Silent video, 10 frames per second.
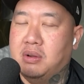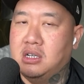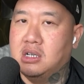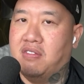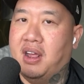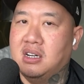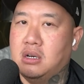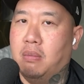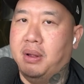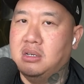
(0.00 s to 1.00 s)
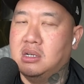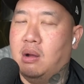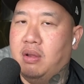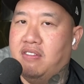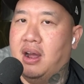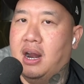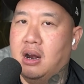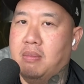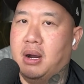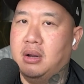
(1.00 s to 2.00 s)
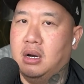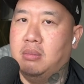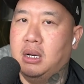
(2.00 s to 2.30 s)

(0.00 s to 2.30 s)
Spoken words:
but it's just fancier places that we find out about. You know what I